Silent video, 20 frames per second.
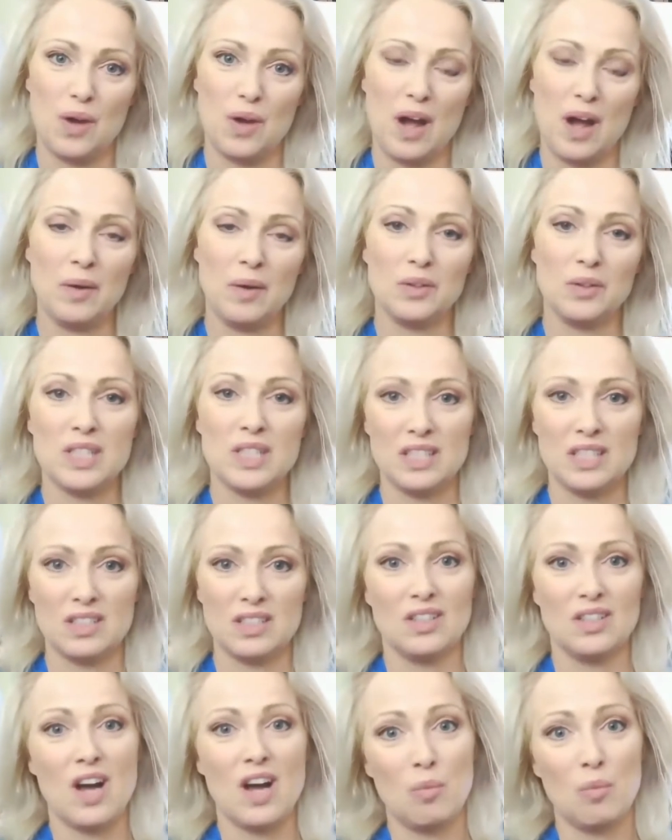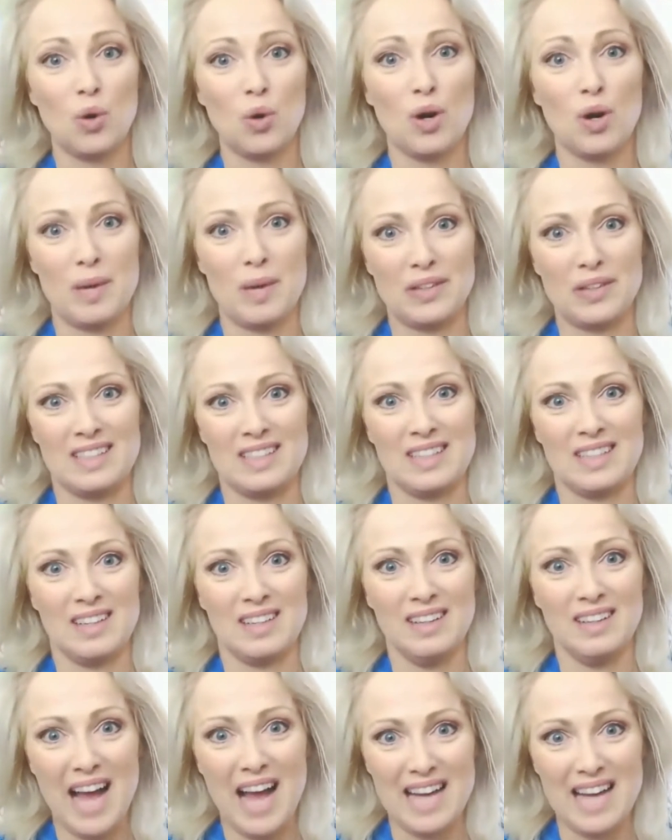I'll teach a lot more about this in the
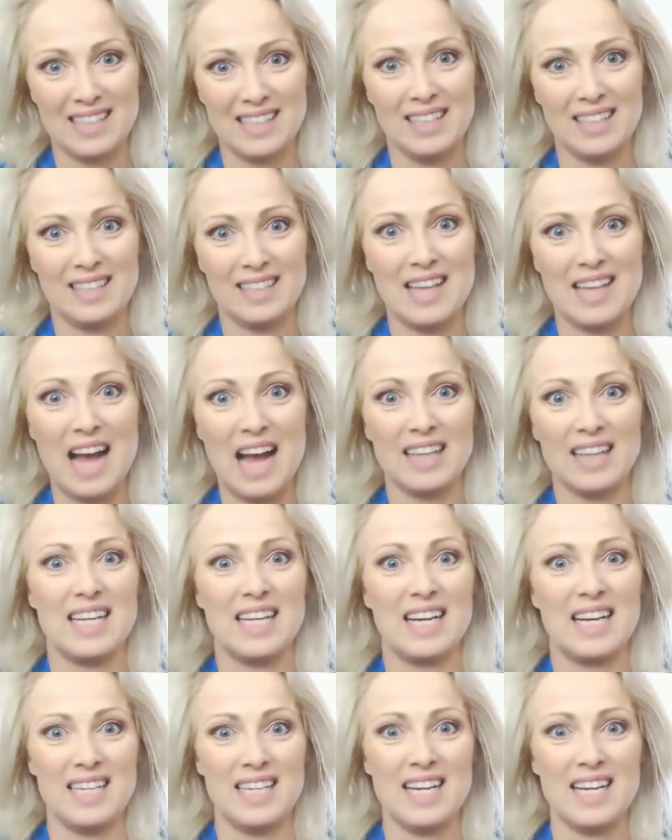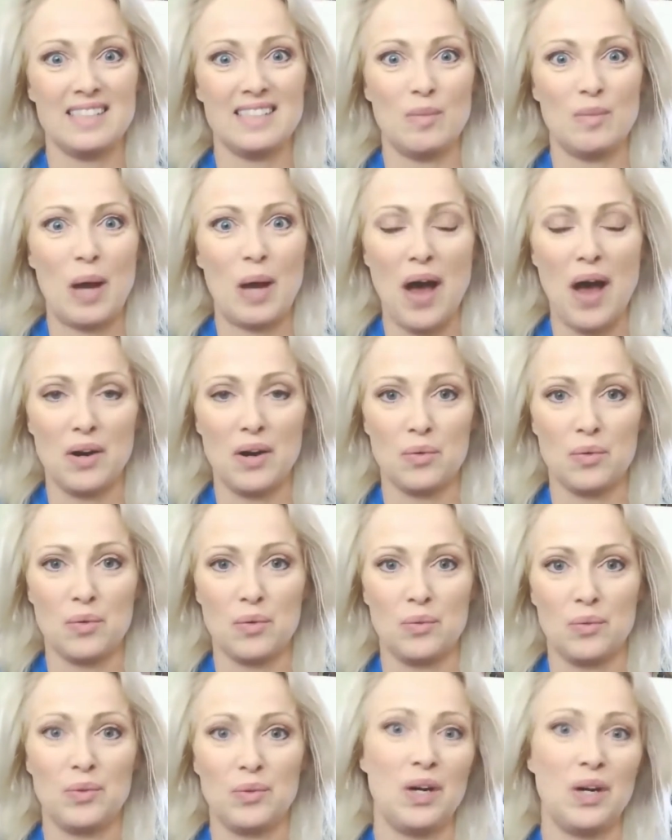class, and exact techniques about how
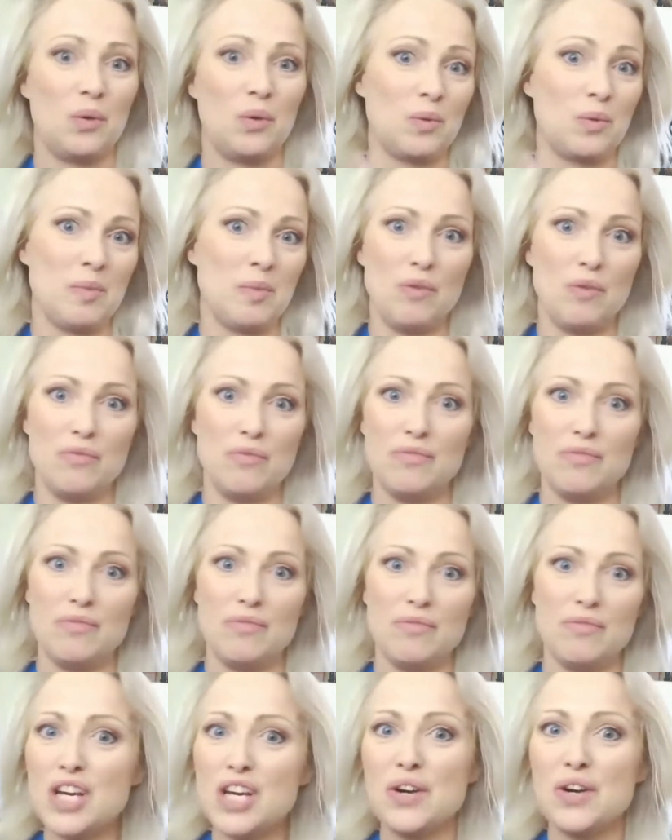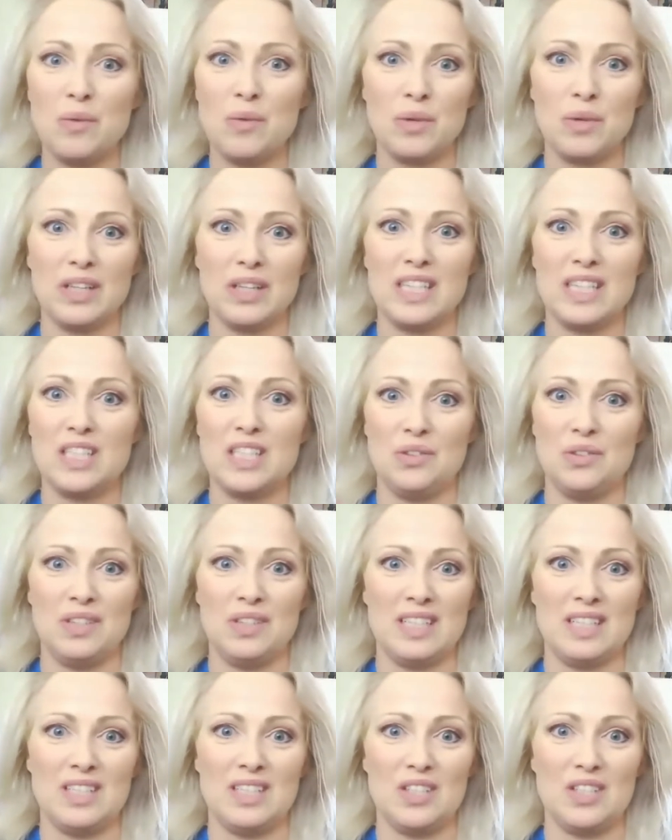to, remote view and really
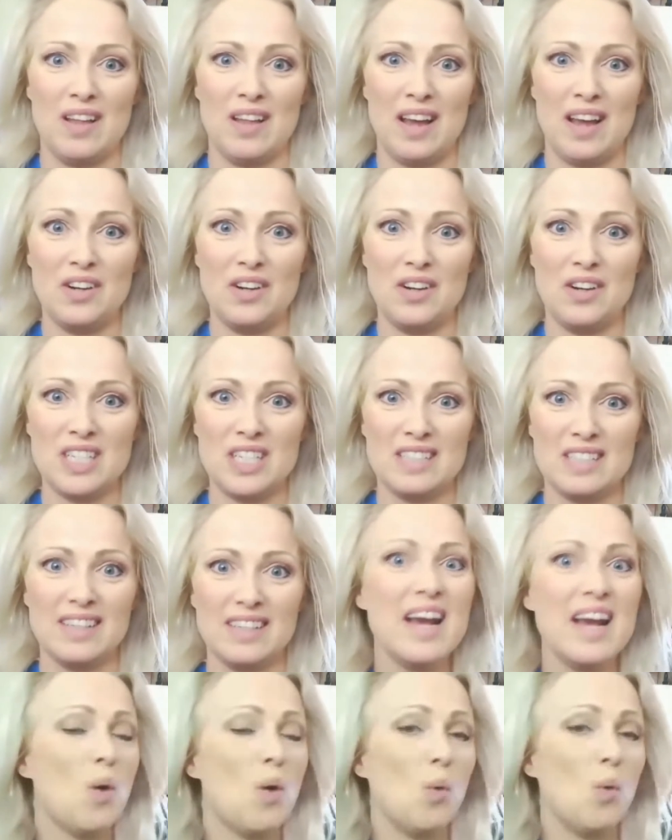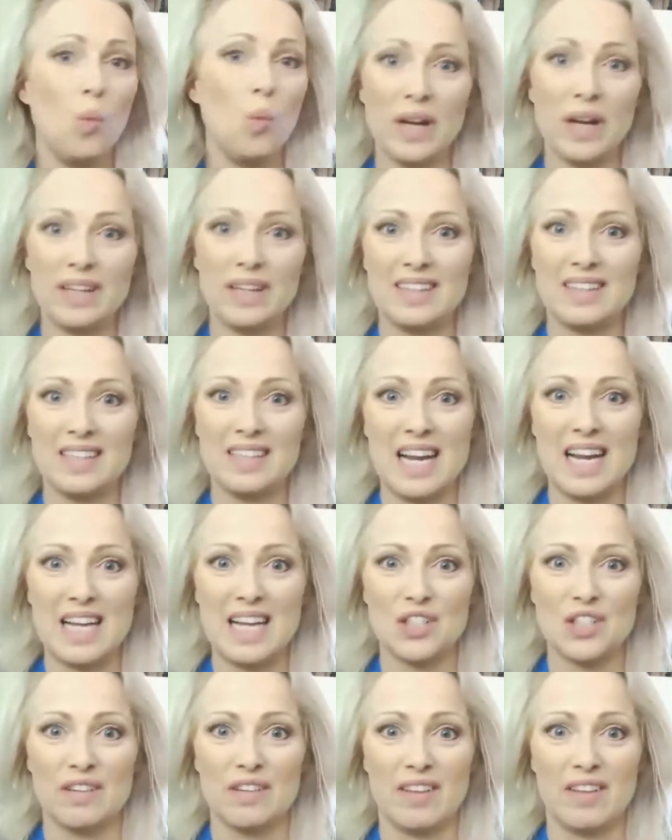tune into the energies, what the
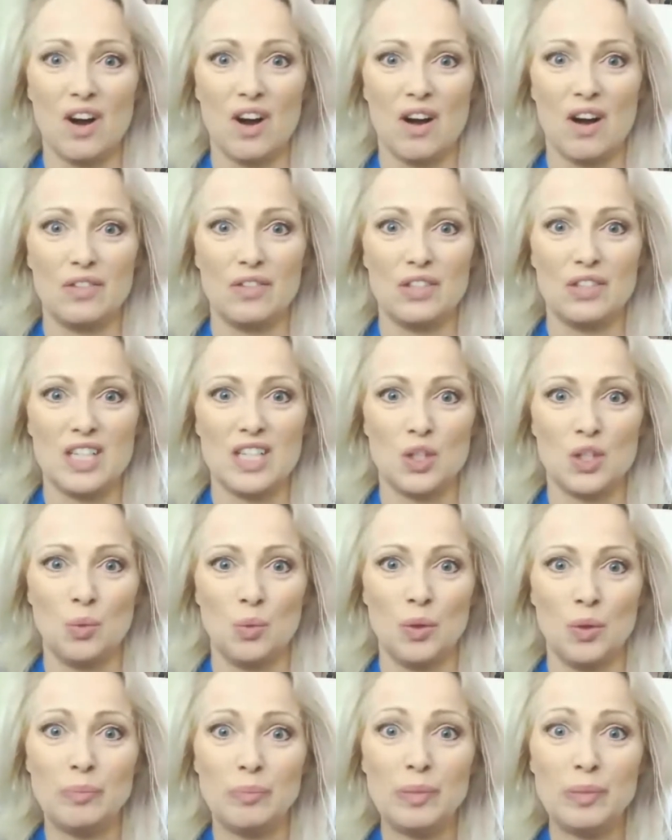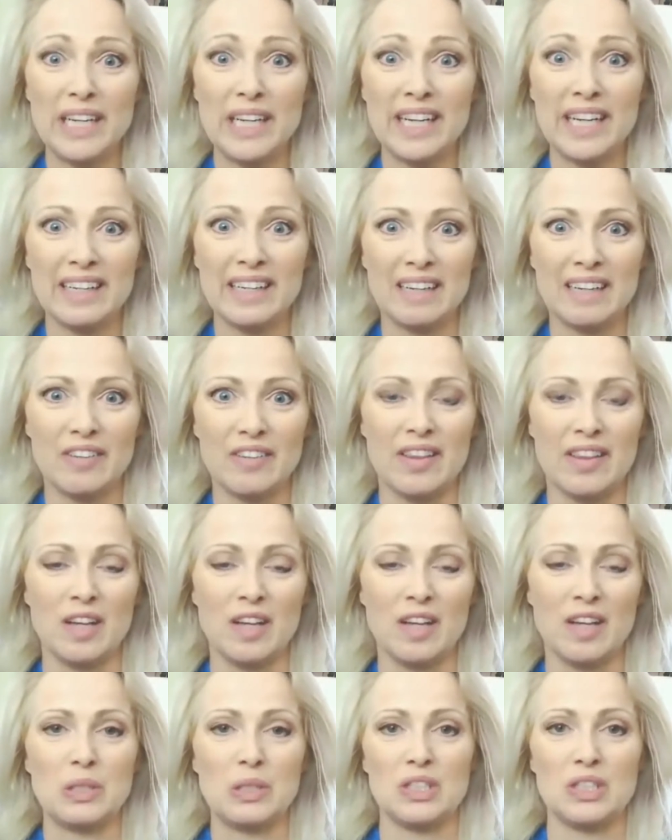nature of the conversation would be and
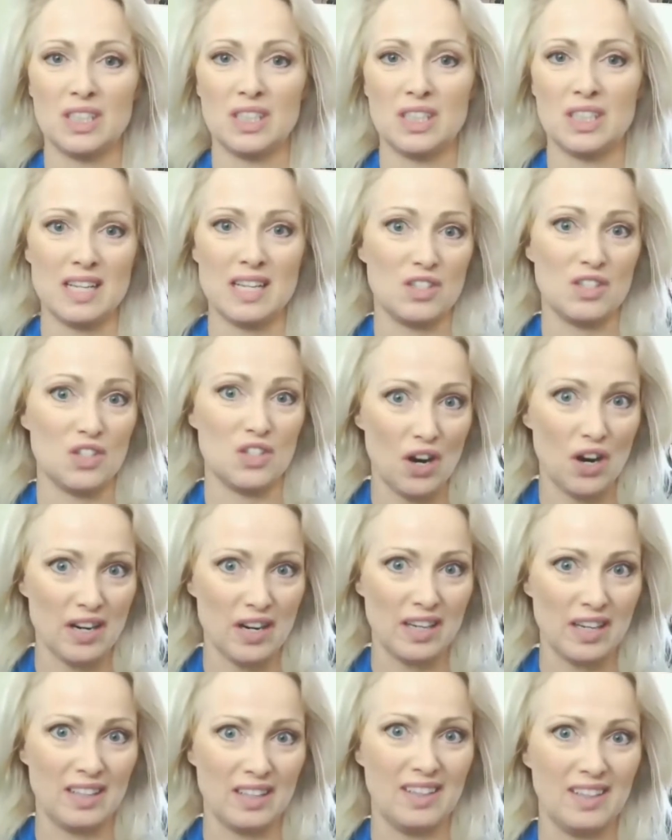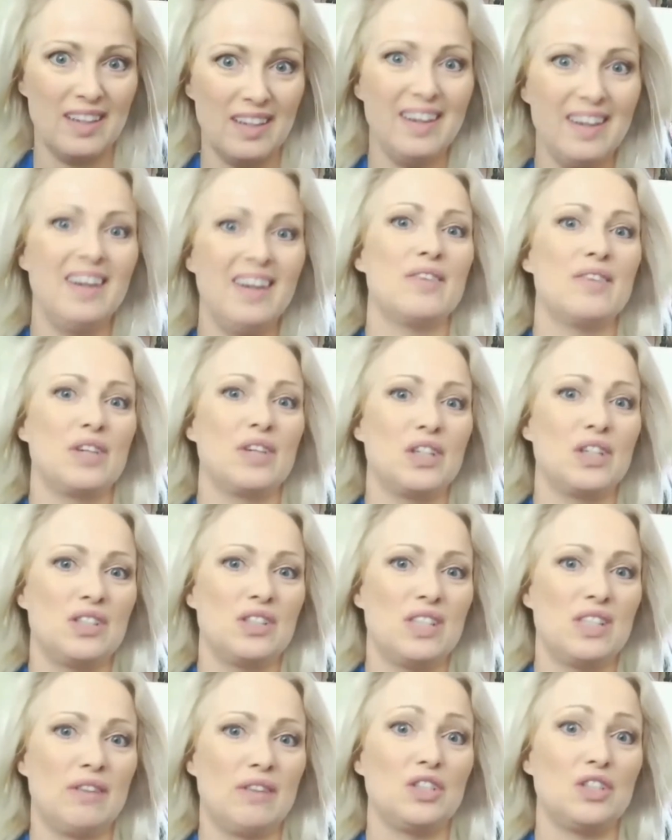everything. But just to get started for
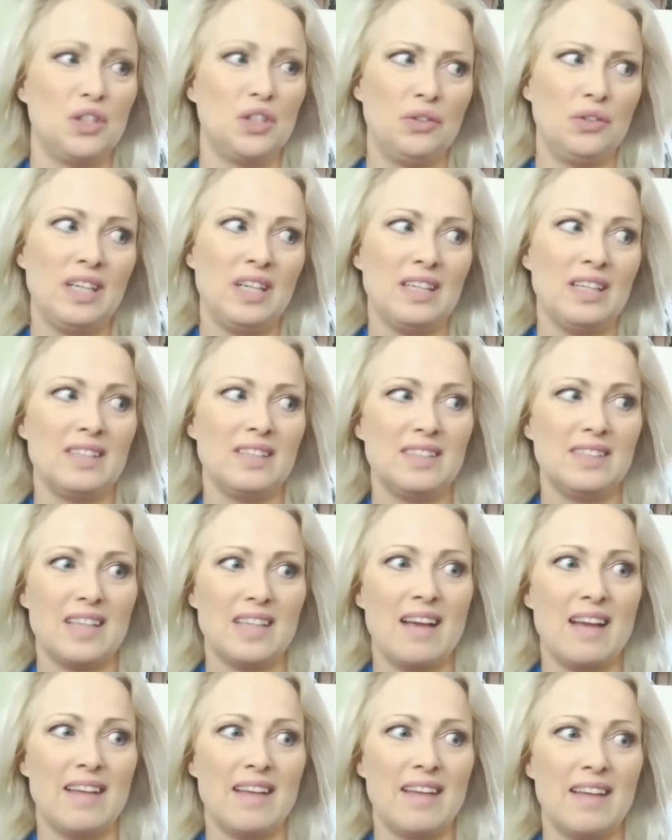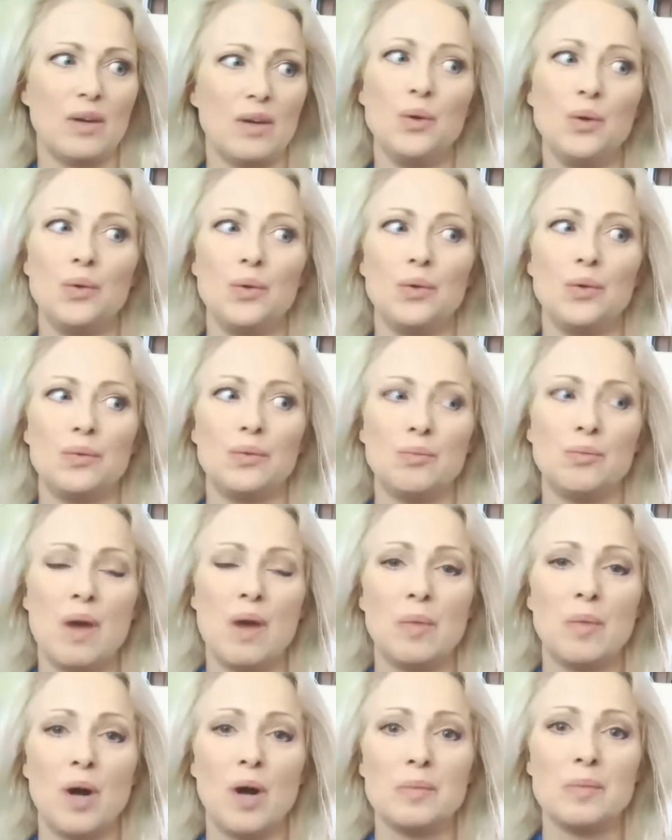yourself, just tune in and say "Ooh,
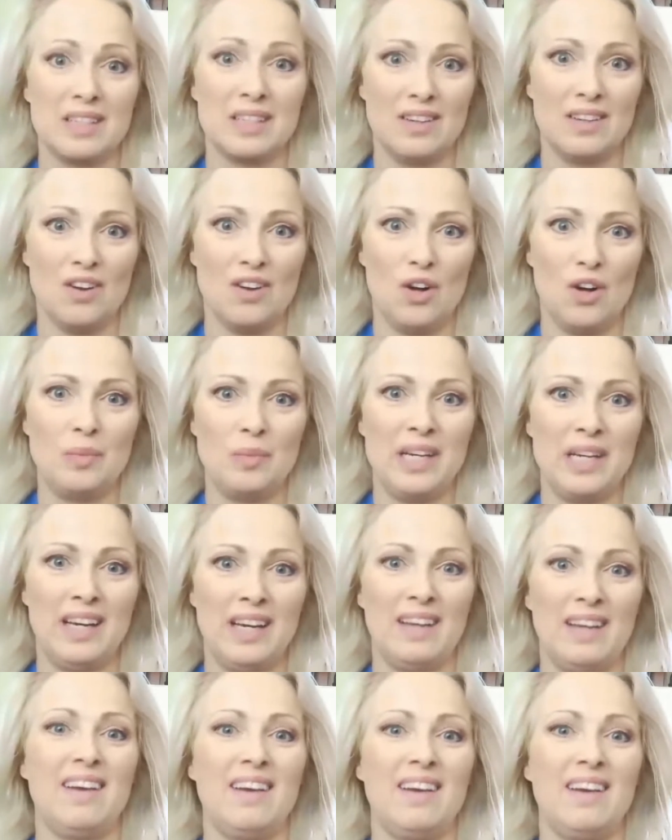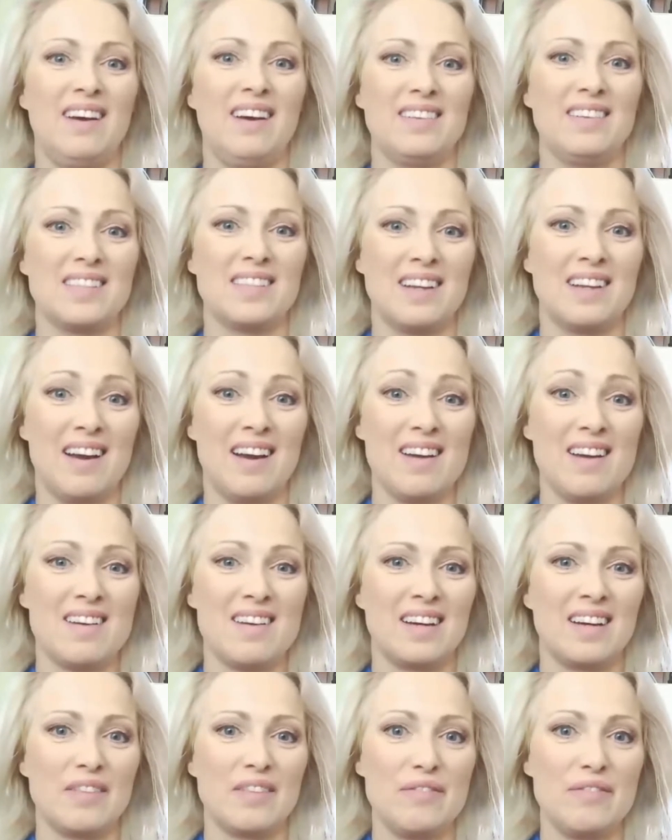my mom's going to call me tonight
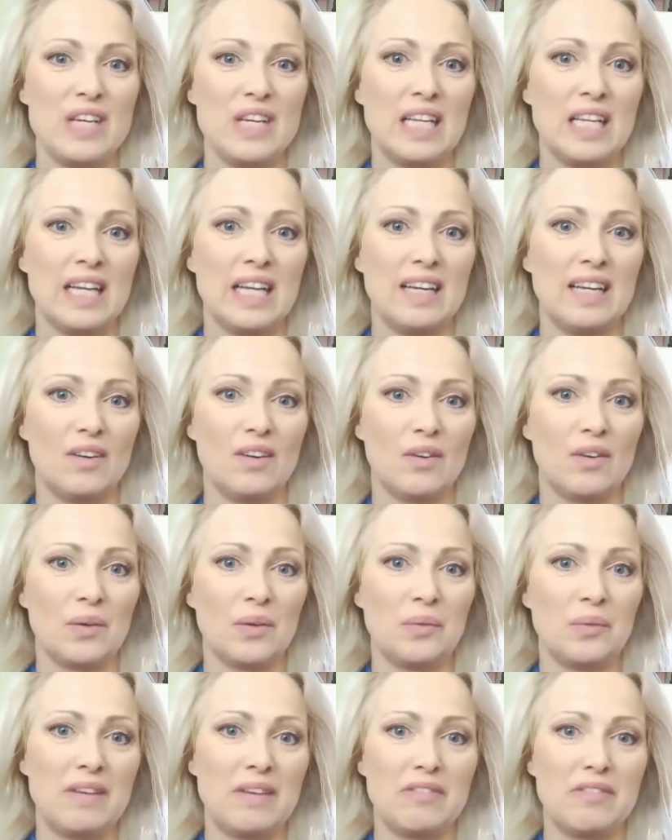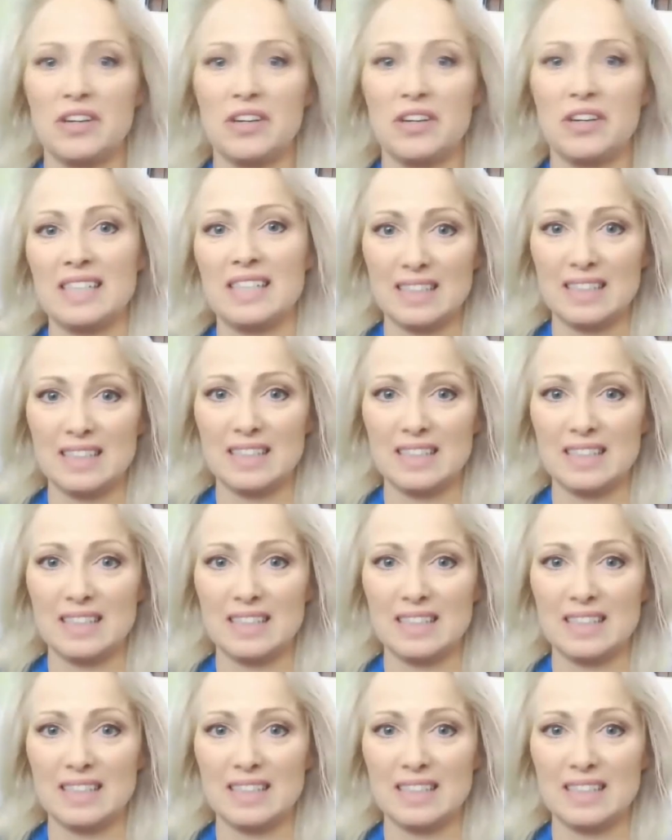and I can feel it," or whatever it is,